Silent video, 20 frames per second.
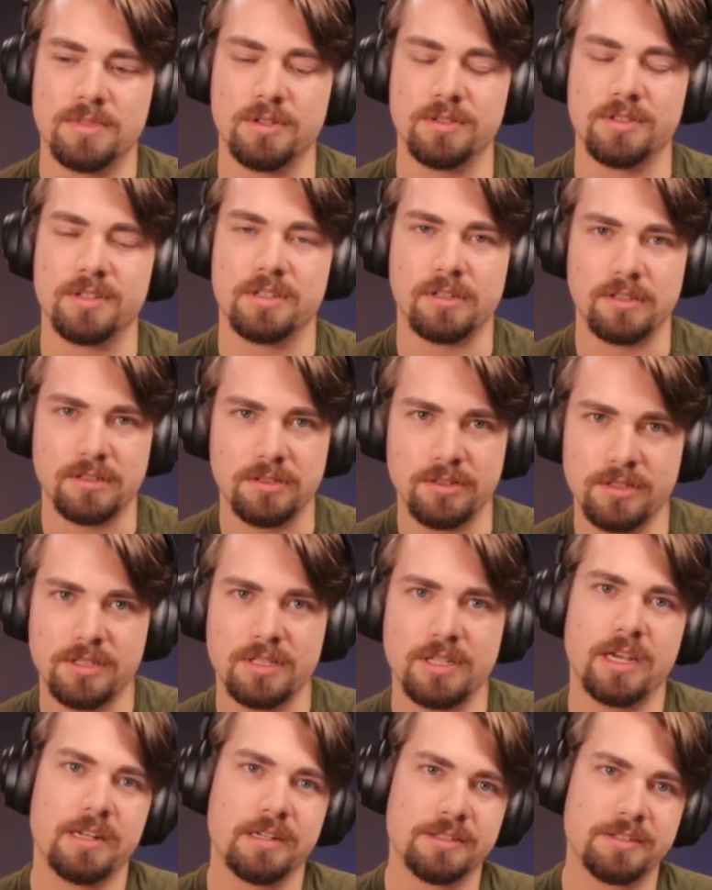So it's a
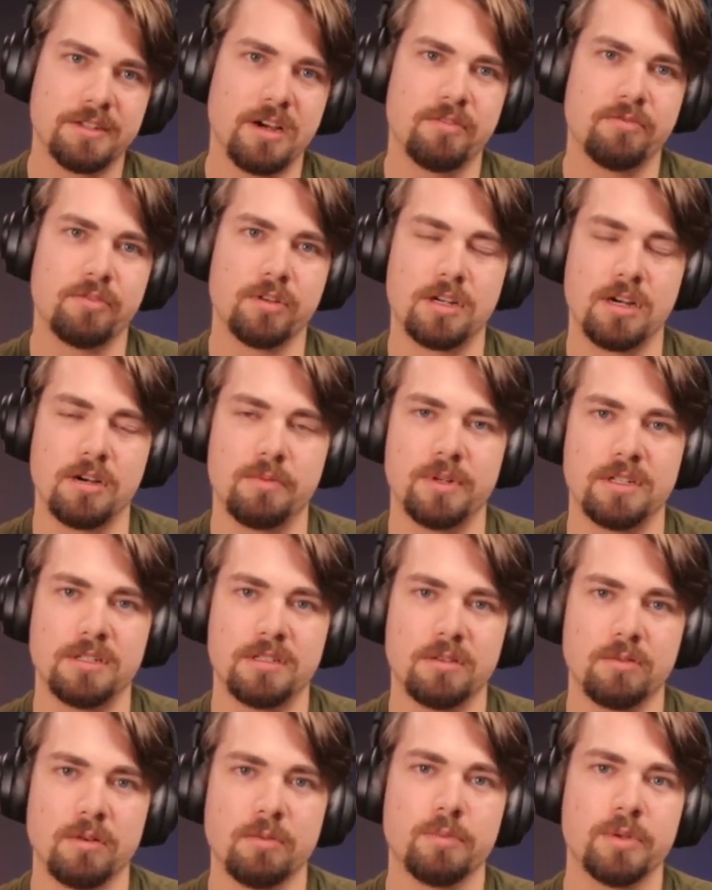consulting and a software
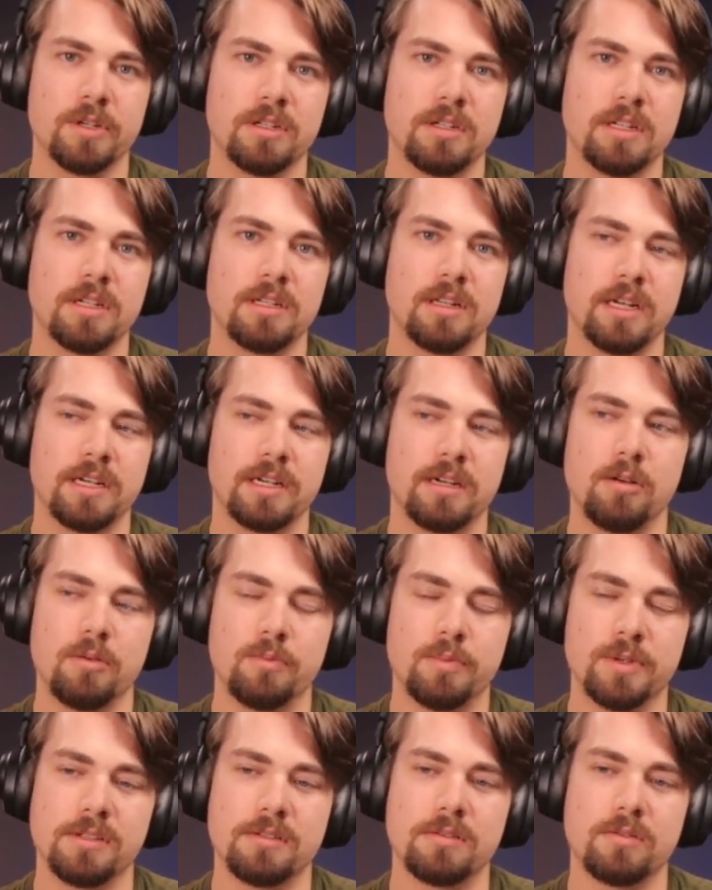company. So we're building like an
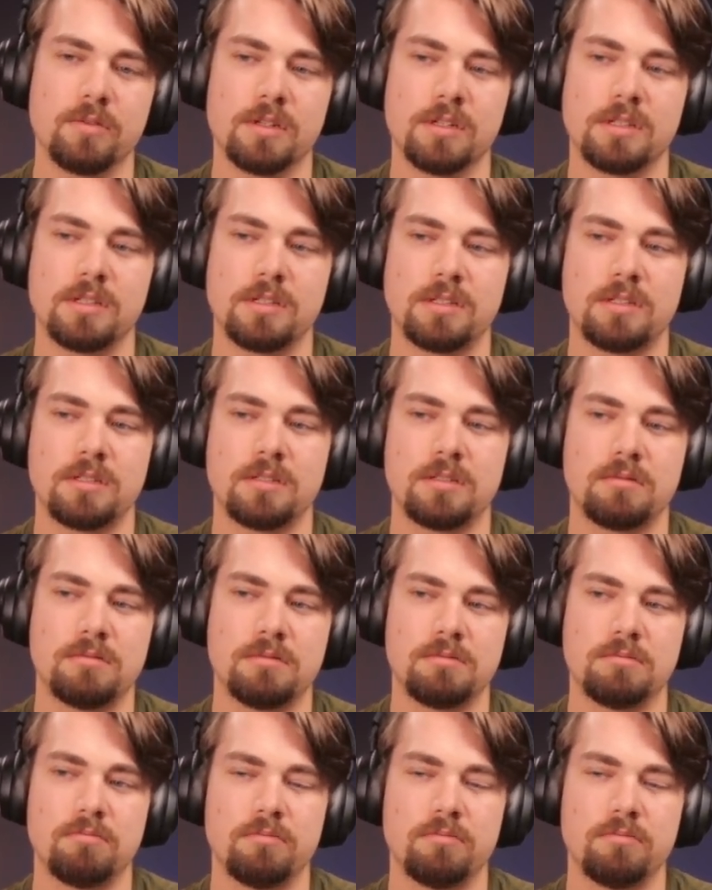open source